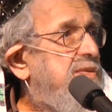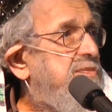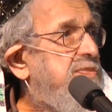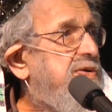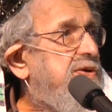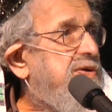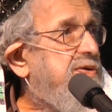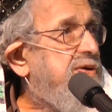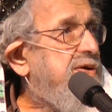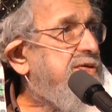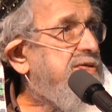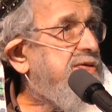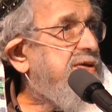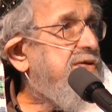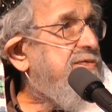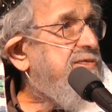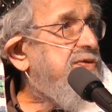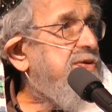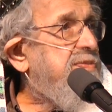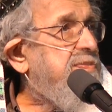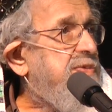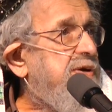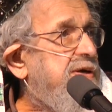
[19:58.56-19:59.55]
because
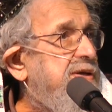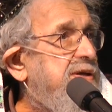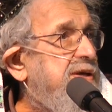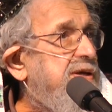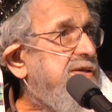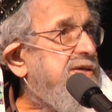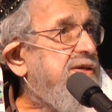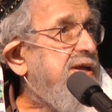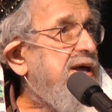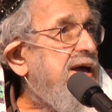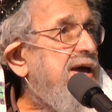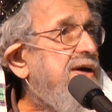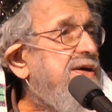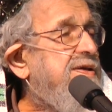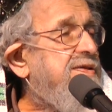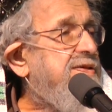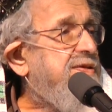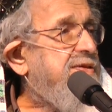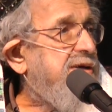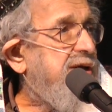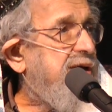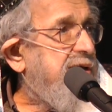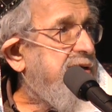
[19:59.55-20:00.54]
everybody
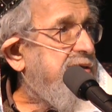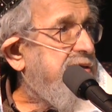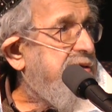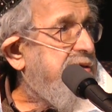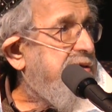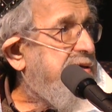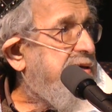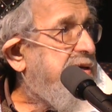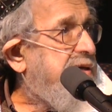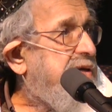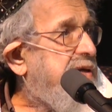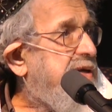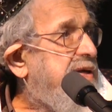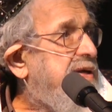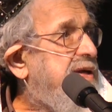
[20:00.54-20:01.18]
attacks that